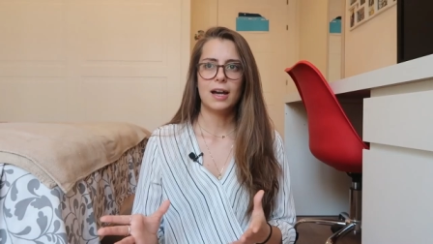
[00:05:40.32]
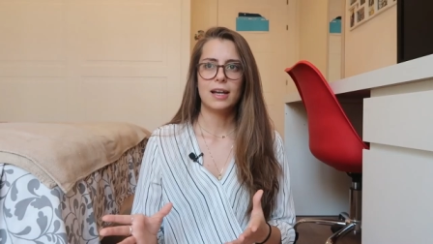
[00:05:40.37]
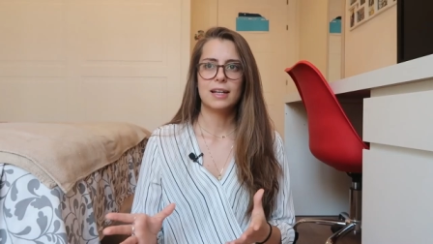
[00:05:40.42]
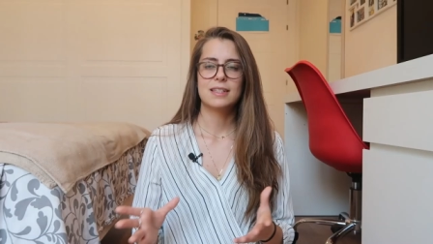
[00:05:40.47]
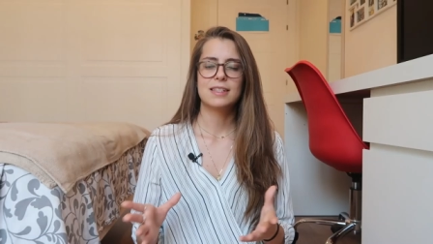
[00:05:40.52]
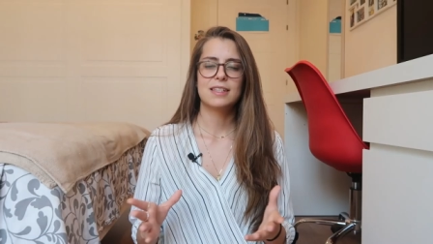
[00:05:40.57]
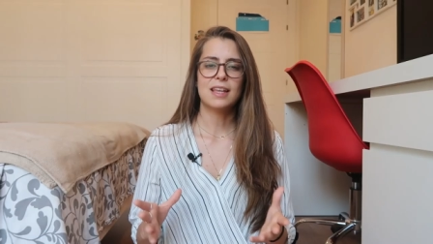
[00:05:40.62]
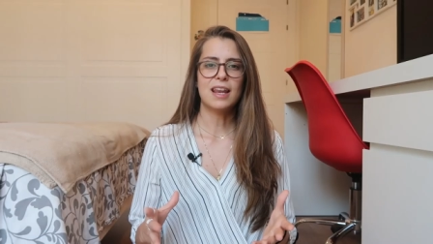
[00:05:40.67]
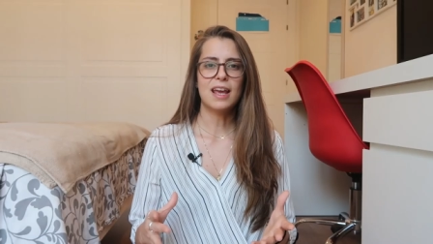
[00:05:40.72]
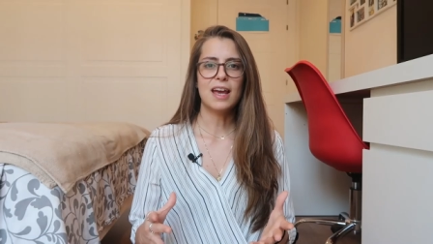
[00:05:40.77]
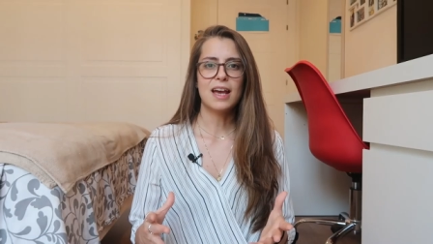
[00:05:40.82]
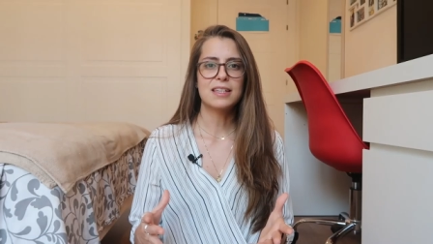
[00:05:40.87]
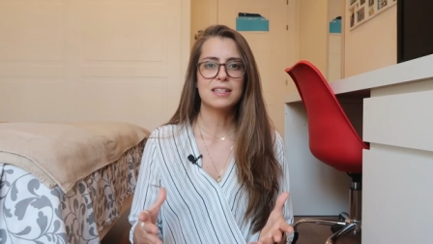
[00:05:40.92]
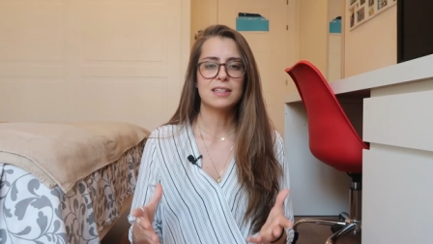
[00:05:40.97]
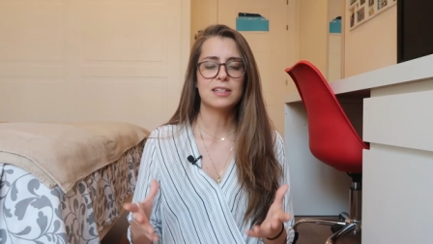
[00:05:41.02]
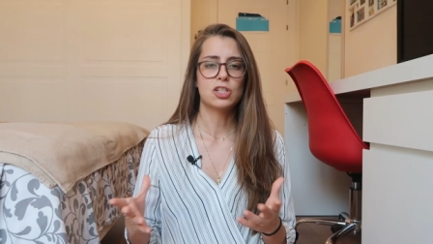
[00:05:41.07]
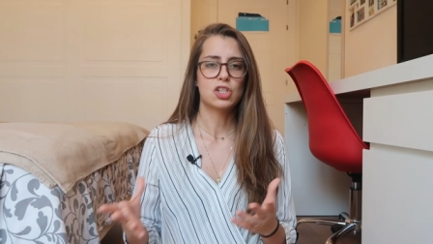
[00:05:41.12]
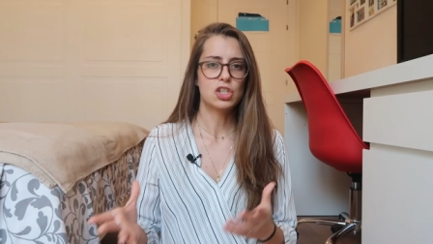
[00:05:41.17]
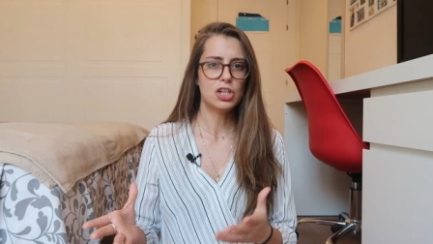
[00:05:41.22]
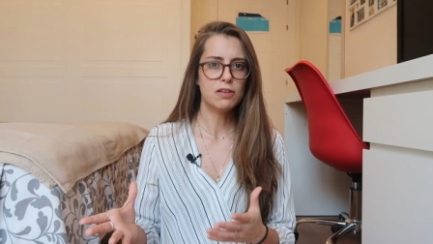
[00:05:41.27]
I had set it as
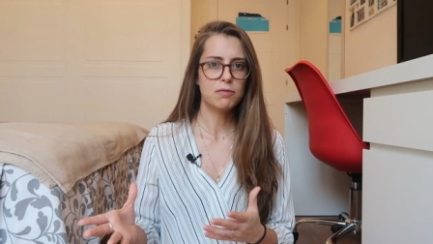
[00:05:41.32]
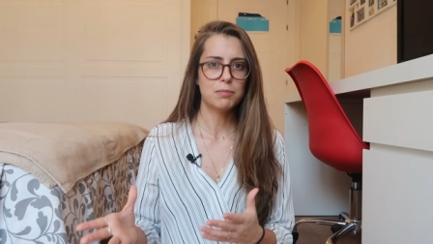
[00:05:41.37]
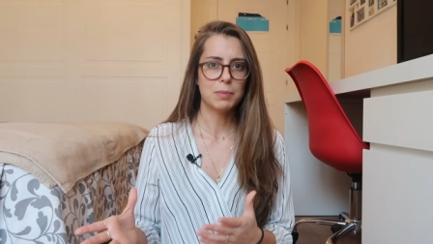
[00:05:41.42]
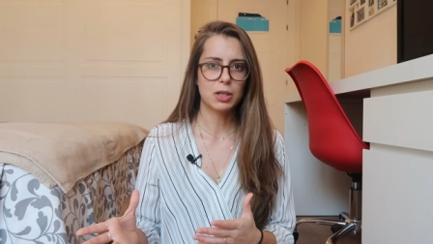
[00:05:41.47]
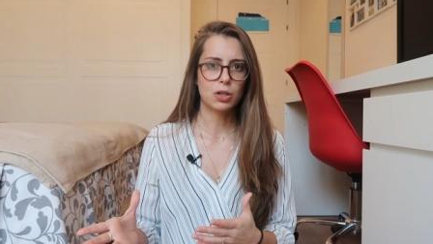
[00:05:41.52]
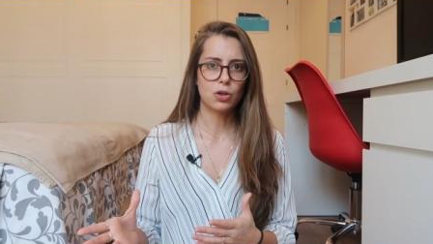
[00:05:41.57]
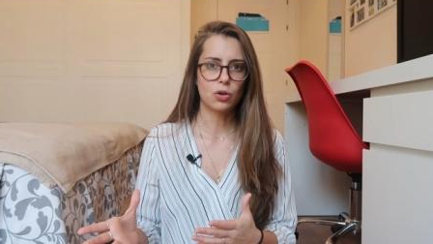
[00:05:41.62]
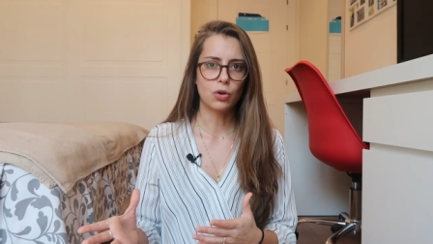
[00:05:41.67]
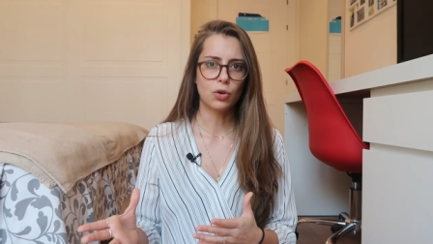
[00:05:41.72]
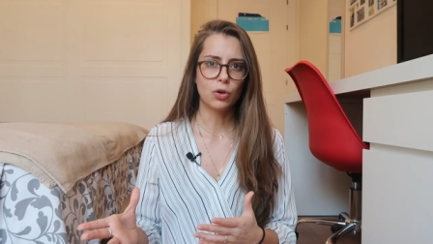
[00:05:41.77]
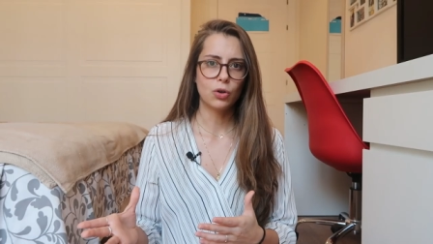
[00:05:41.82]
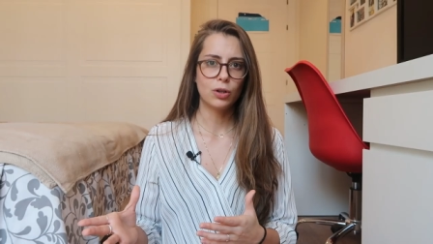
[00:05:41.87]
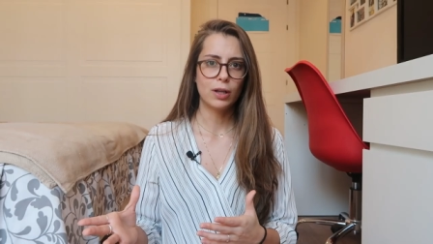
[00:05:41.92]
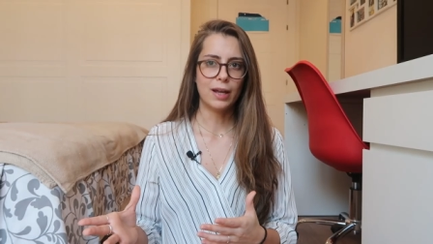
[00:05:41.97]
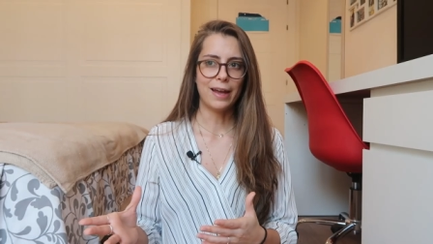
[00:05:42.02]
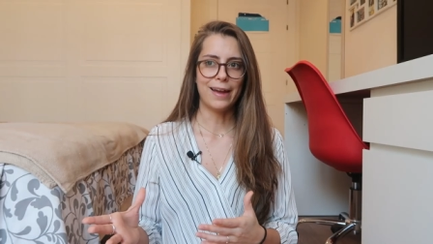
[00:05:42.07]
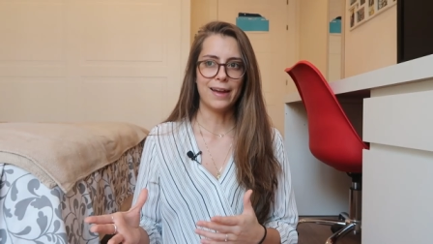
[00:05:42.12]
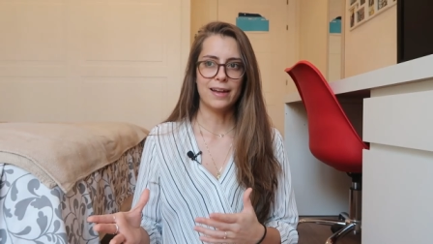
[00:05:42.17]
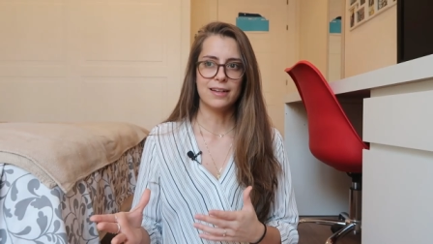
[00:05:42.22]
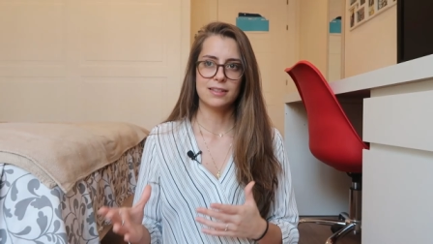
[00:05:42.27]
an achievement goal
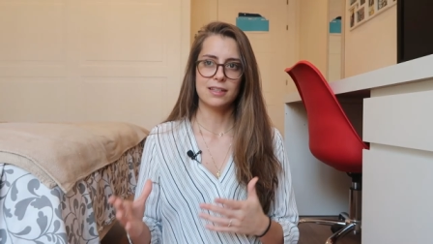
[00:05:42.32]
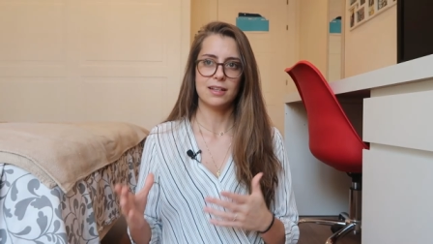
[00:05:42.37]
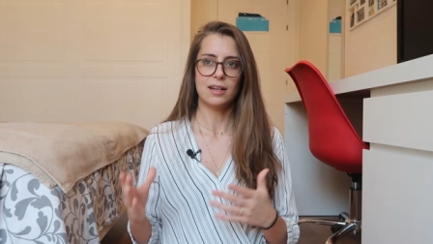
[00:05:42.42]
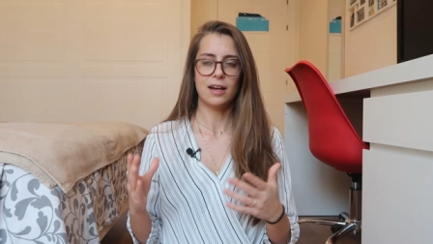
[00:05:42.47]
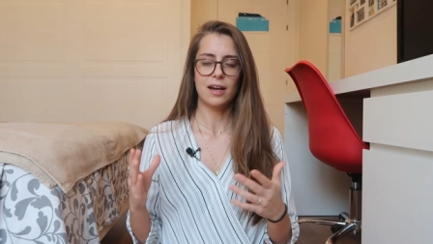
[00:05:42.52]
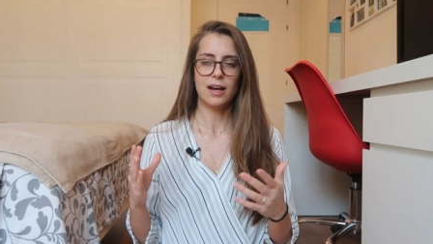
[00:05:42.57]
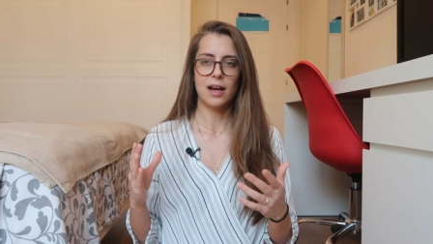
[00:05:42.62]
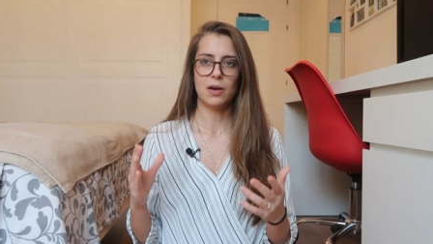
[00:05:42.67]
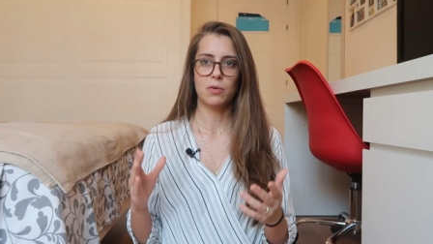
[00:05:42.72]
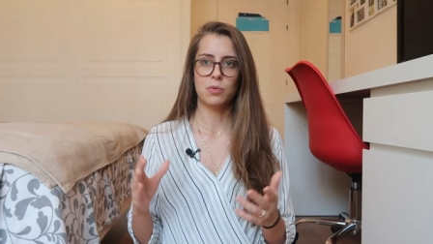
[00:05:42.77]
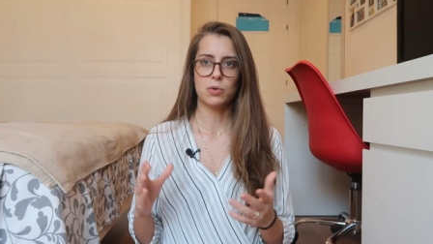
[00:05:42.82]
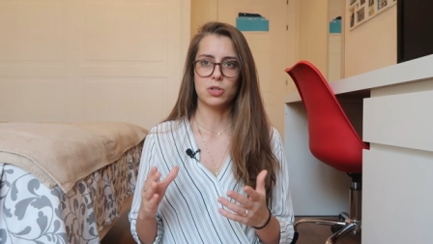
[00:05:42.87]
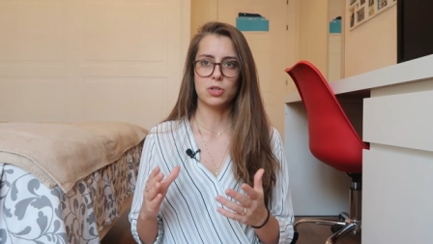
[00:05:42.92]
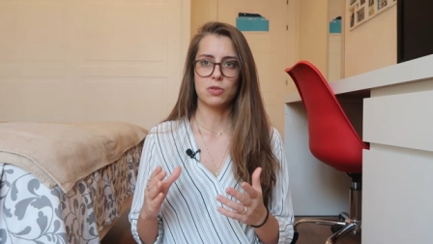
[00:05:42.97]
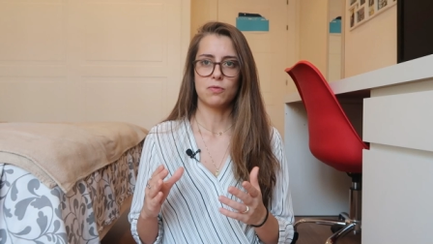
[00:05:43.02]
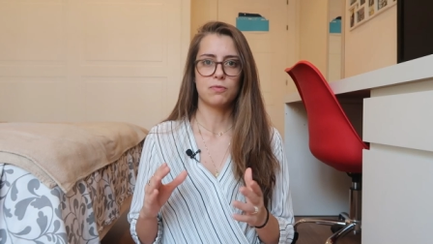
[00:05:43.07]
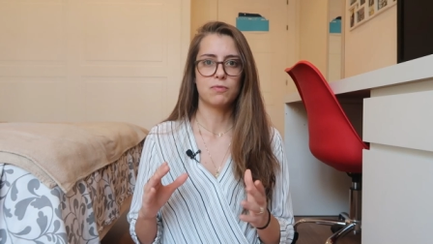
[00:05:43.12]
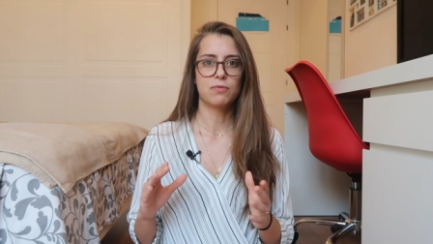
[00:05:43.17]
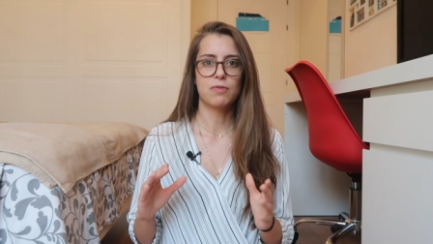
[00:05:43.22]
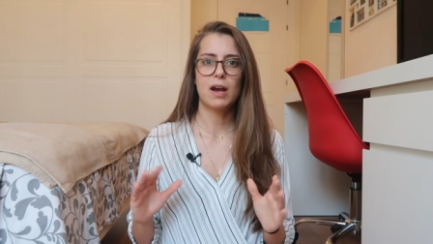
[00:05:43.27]
and I
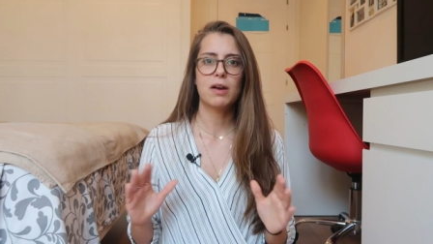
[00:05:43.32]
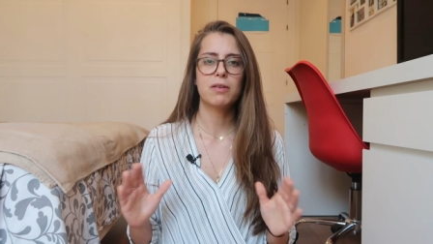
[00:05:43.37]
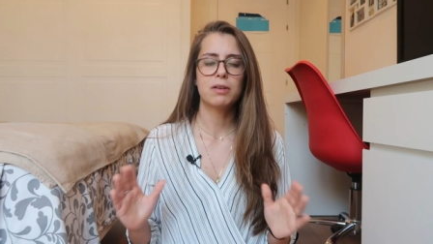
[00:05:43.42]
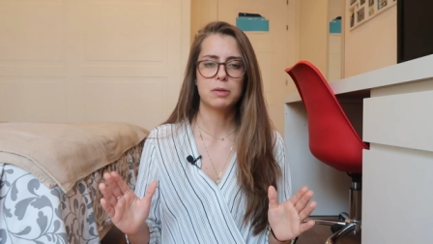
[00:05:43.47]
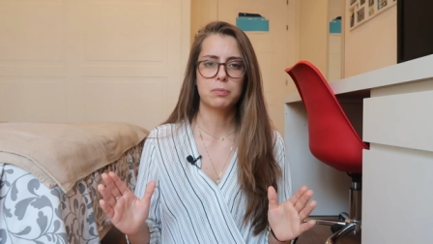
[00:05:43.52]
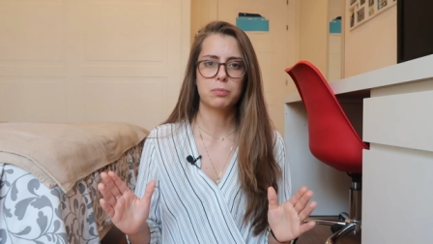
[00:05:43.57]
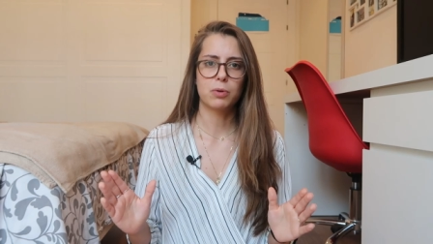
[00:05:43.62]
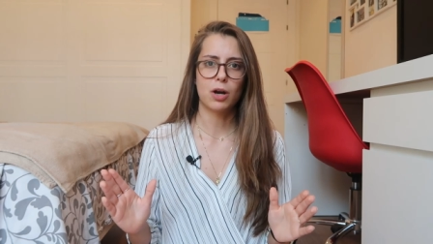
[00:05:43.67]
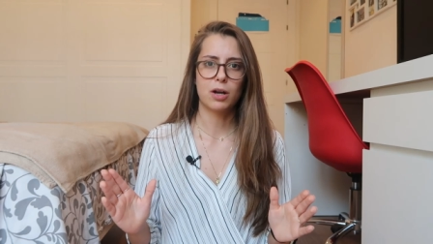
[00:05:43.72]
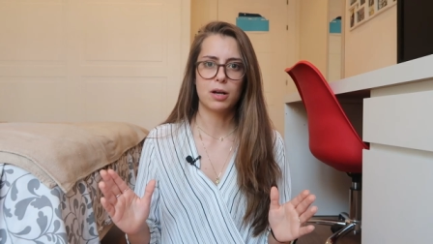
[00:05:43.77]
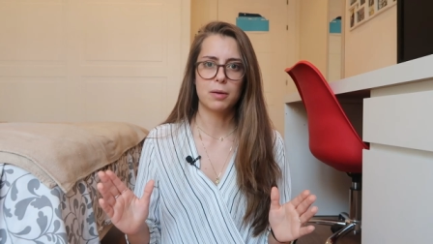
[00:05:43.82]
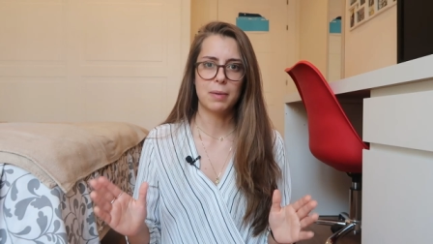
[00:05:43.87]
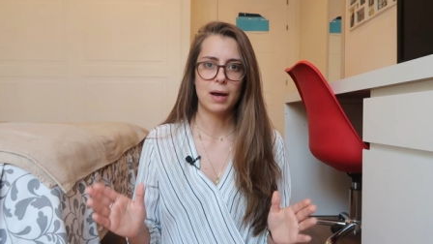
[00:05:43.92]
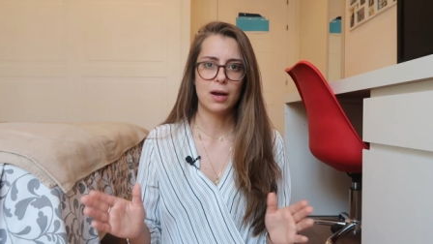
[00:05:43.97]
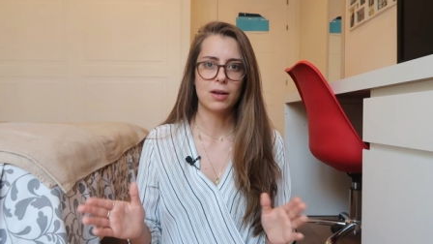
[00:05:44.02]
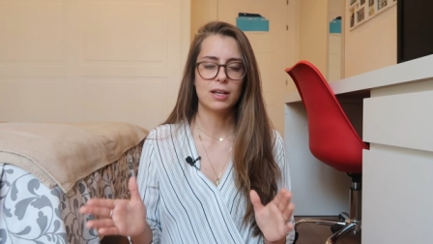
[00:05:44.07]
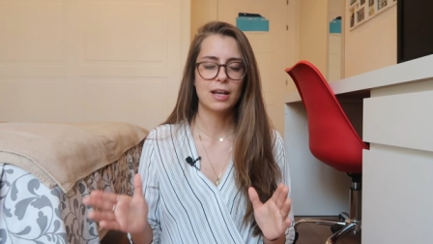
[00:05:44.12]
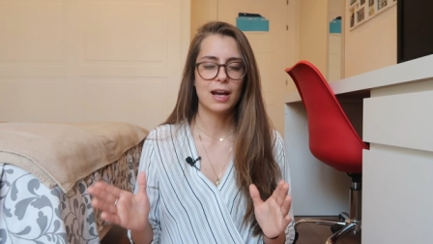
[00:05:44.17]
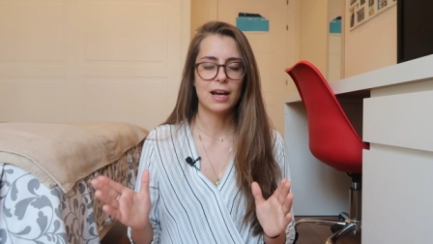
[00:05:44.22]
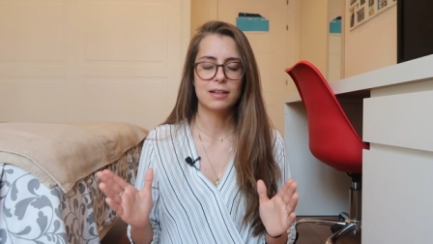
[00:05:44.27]
was very broad
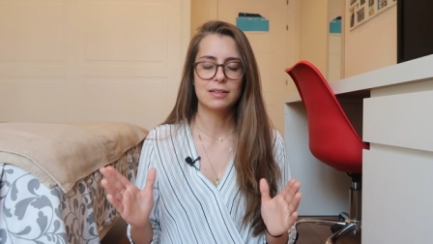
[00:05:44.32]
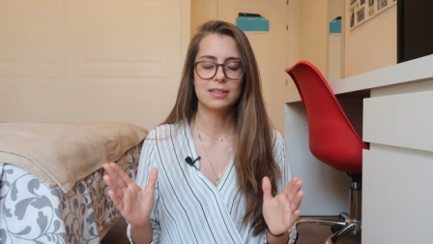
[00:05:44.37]
about it.